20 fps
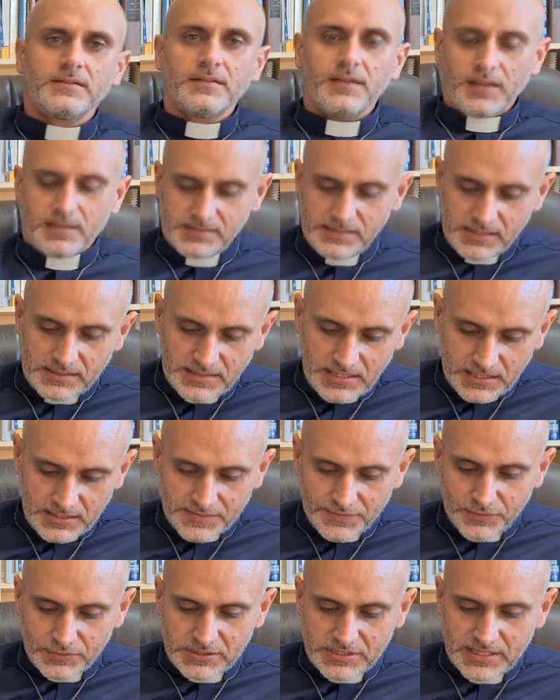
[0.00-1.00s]
As our text
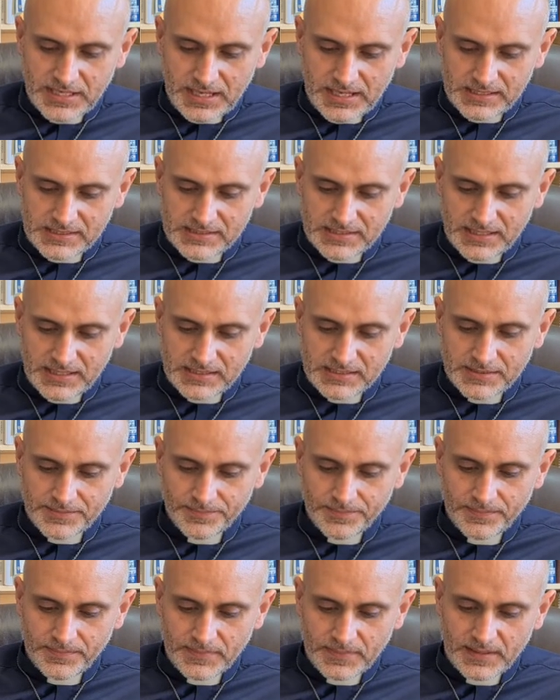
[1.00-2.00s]
for today says,
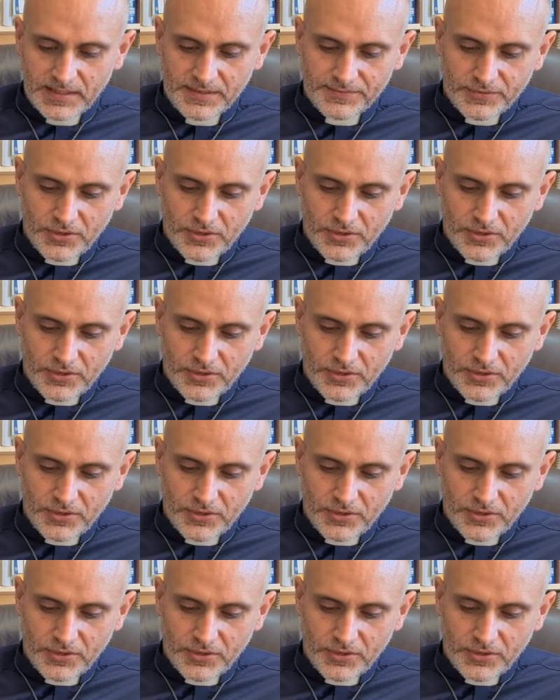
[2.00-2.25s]
if